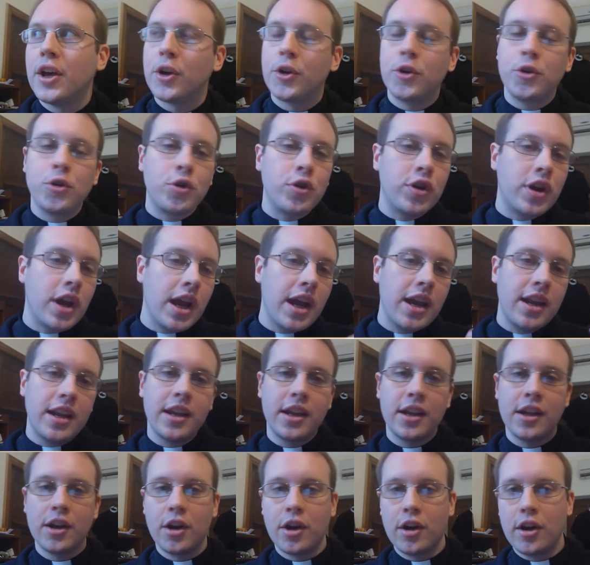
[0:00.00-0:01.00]

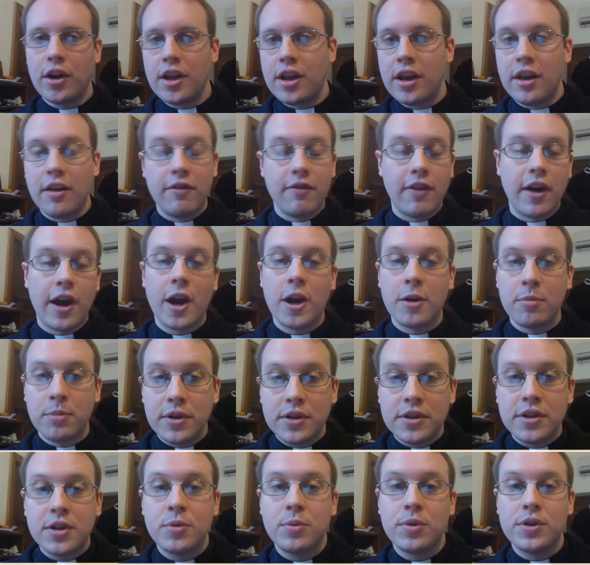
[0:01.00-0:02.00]
creating an
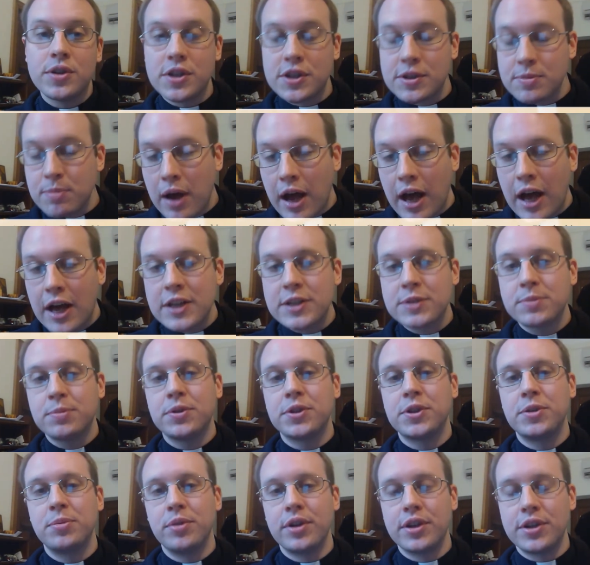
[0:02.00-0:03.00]
environment in which it's
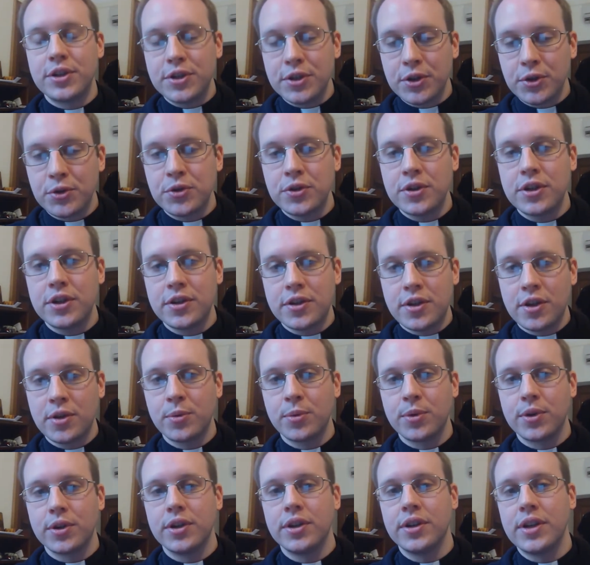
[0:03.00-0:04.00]
possible to bring children into the
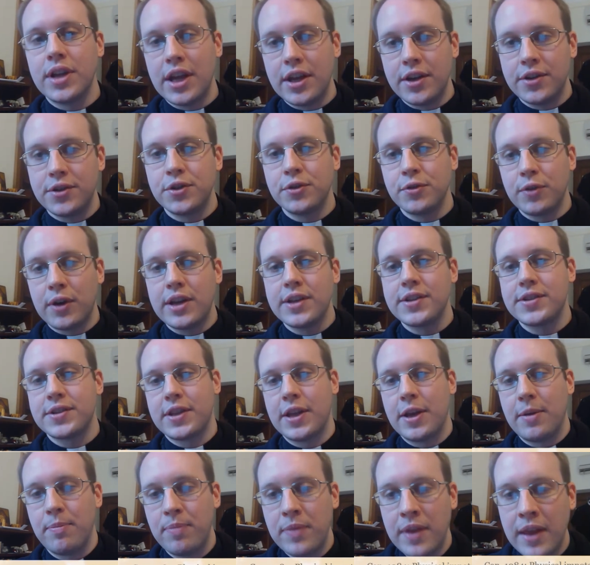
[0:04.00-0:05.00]
world and to raise
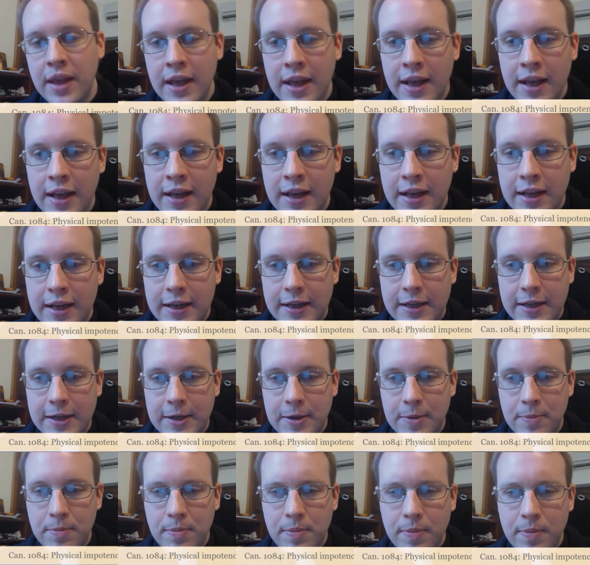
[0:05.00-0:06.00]
them.
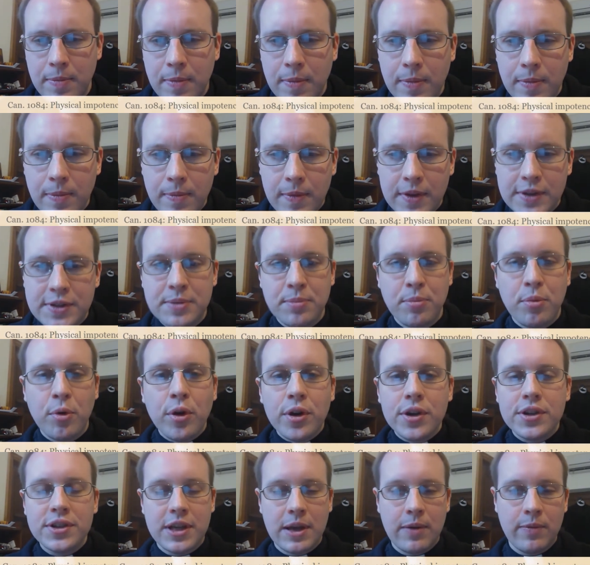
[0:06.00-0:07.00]
It's
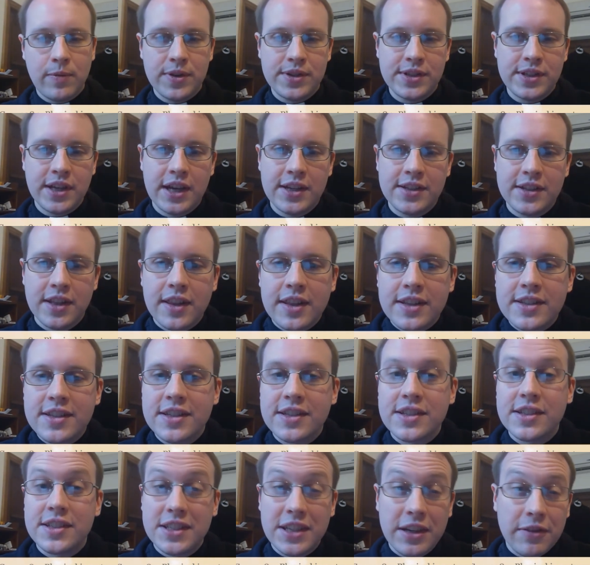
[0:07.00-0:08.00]
important to emphasize that this
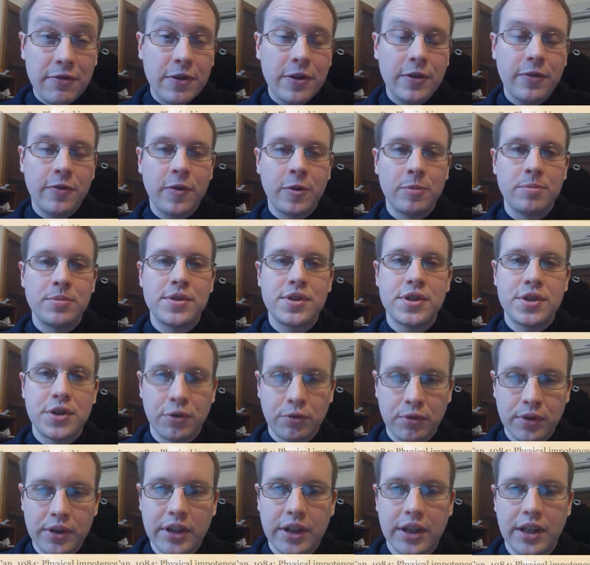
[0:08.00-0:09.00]
is different from
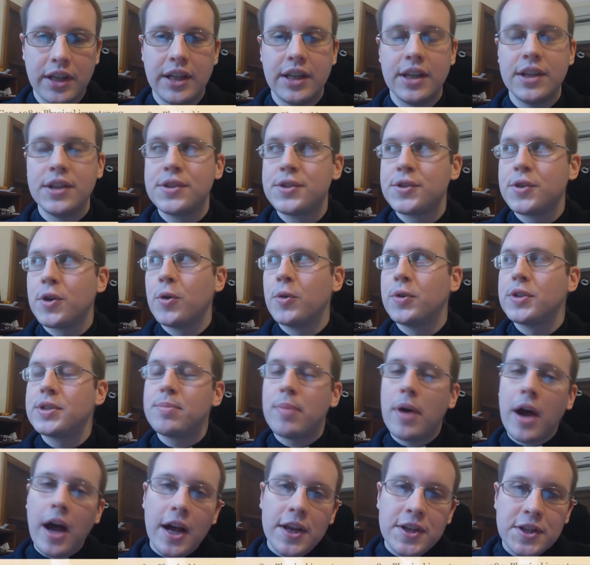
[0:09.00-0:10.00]
sterility. So it's
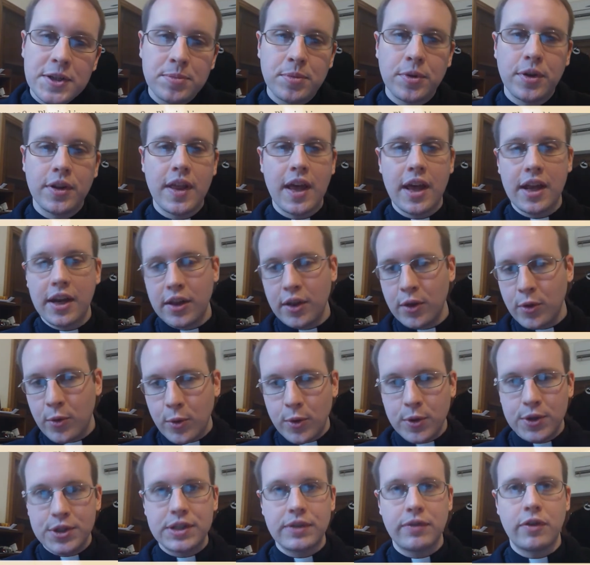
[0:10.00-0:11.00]
possible that in the
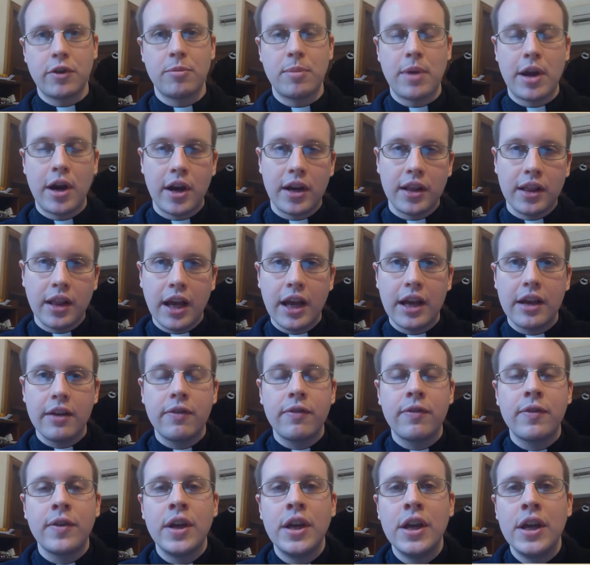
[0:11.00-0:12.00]
course of your married
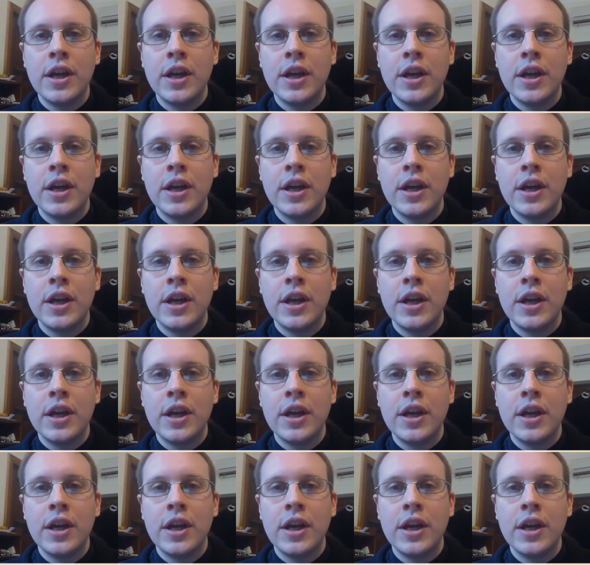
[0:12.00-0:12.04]
life,